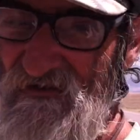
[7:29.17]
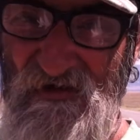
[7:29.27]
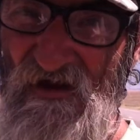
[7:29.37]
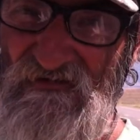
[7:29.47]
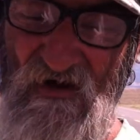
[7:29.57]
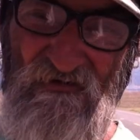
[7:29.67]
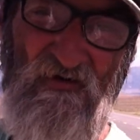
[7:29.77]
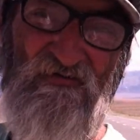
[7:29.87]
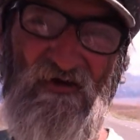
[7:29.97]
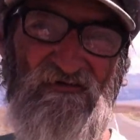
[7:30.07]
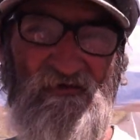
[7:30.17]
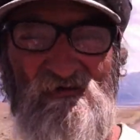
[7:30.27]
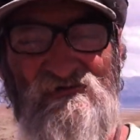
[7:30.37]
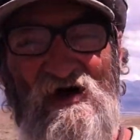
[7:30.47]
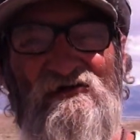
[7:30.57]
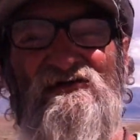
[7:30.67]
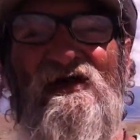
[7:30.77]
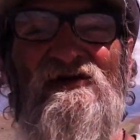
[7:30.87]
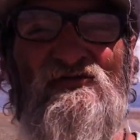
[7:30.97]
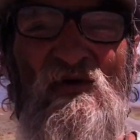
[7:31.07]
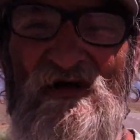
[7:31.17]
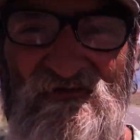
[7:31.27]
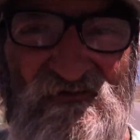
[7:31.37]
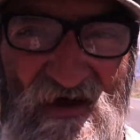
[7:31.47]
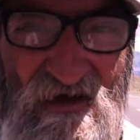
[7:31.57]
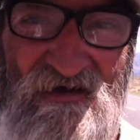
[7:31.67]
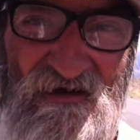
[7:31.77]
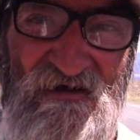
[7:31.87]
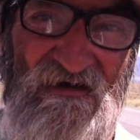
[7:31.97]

Today's not Tuesday, Jimmy Jack. Today's Wednesday.